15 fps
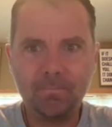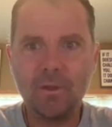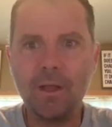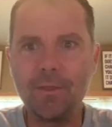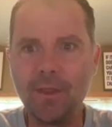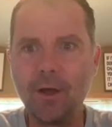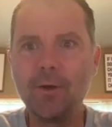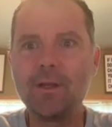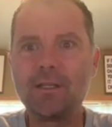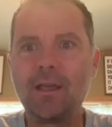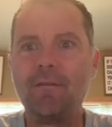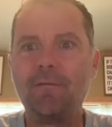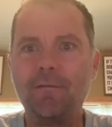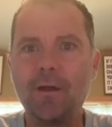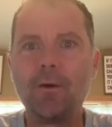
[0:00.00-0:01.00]
there is a
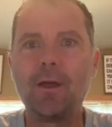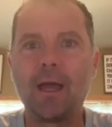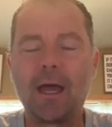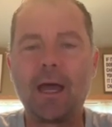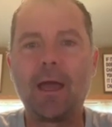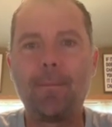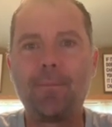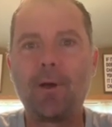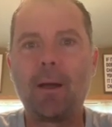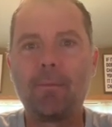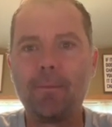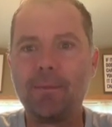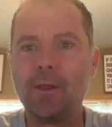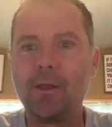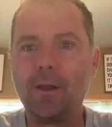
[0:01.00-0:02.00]
very high
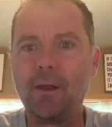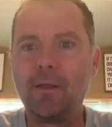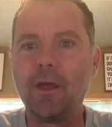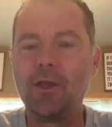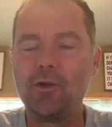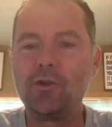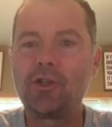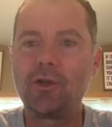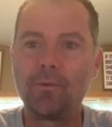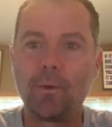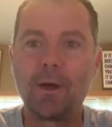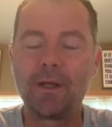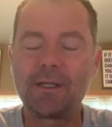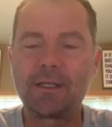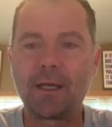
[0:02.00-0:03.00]
probability that you should
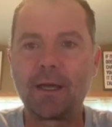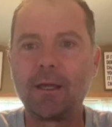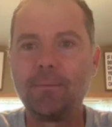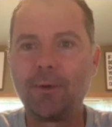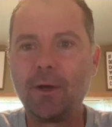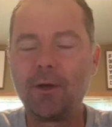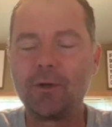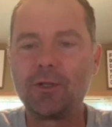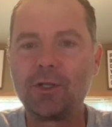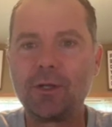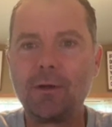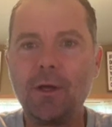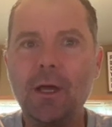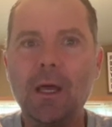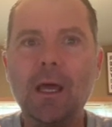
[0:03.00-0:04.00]
run a second purge.
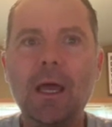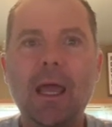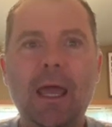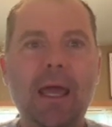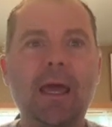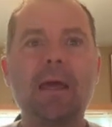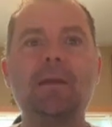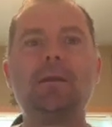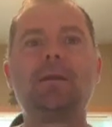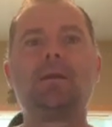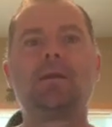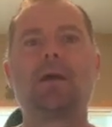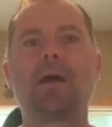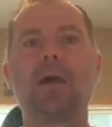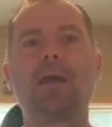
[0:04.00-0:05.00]
And
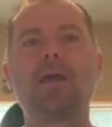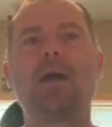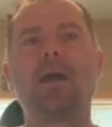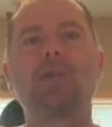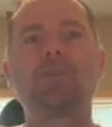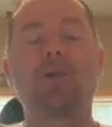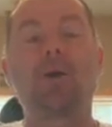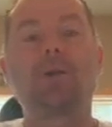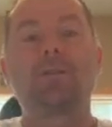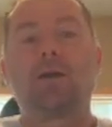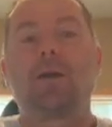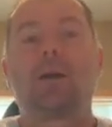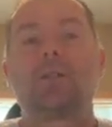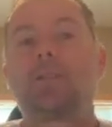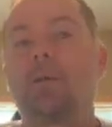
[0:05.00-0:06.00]
I talk to
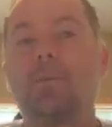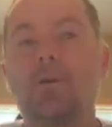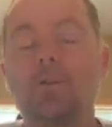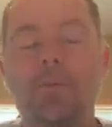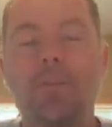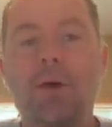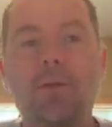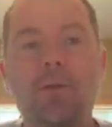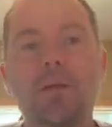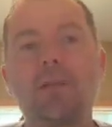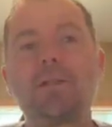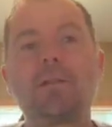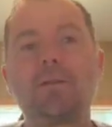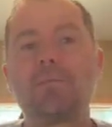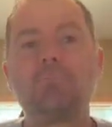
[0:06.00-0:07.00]
customers about
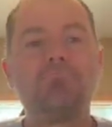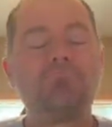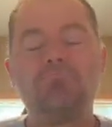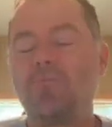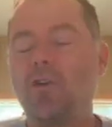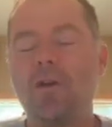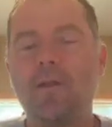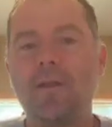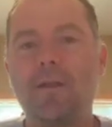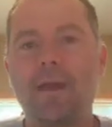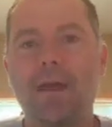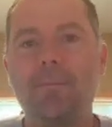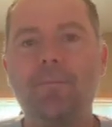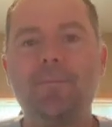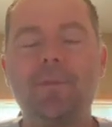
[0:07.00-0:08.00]
this all the
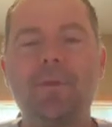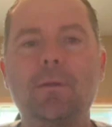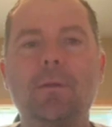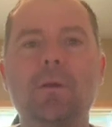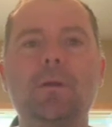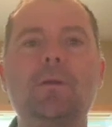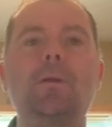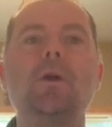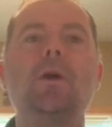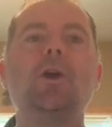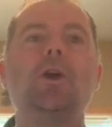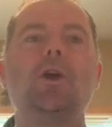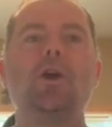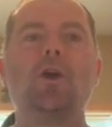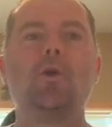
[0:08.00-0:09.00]
time.
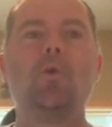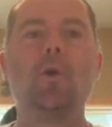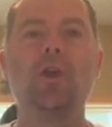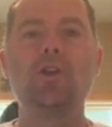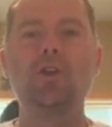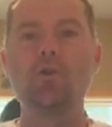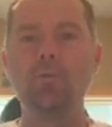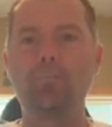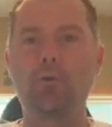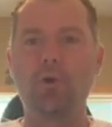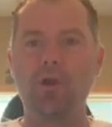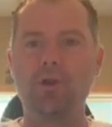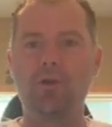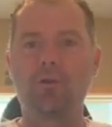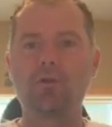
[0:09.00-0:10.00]
When you
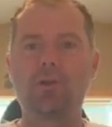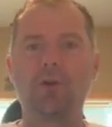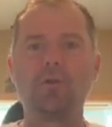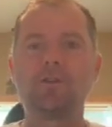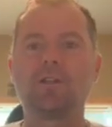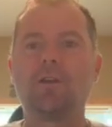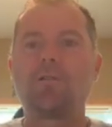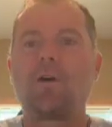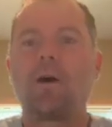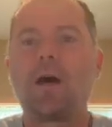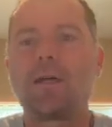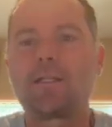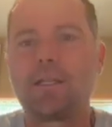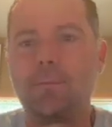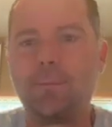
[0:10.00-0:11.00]
put your dose of
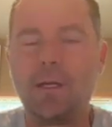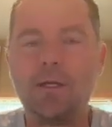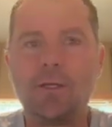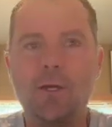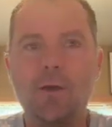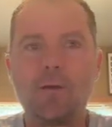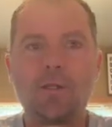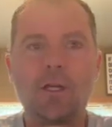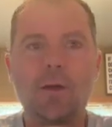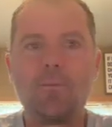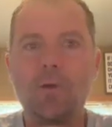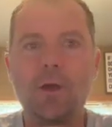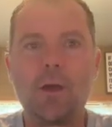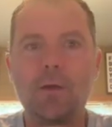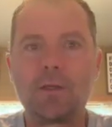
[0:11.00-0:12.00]
Ahh-some into your tub,
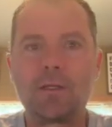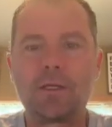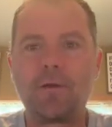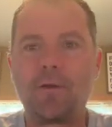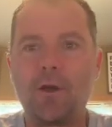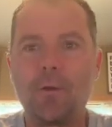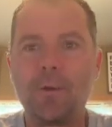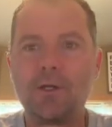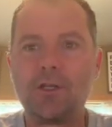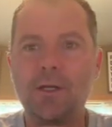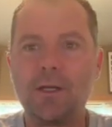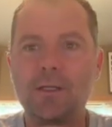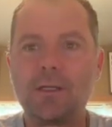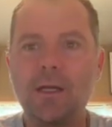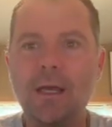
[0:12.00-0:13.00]
regardless of how much it is,